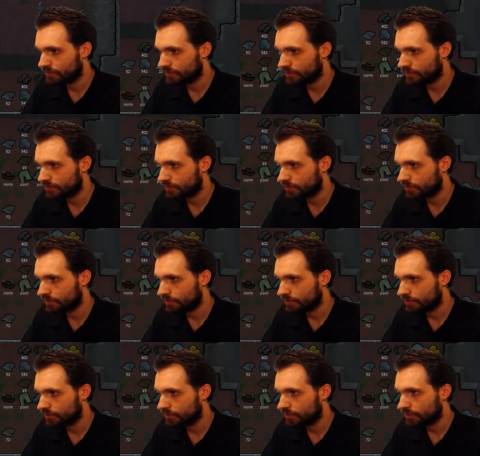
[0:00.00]

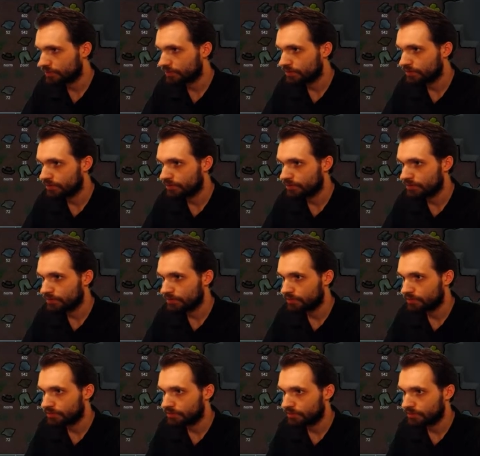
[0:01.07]

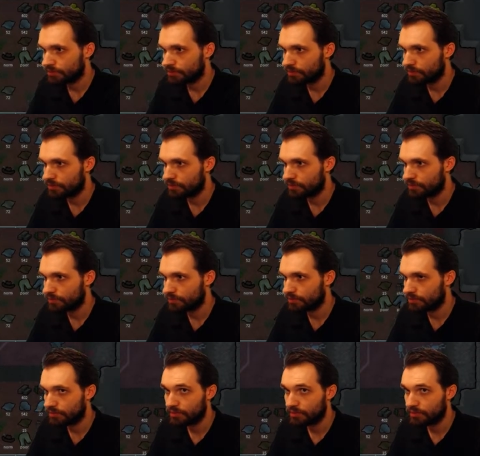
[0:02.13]
Nobody speaks.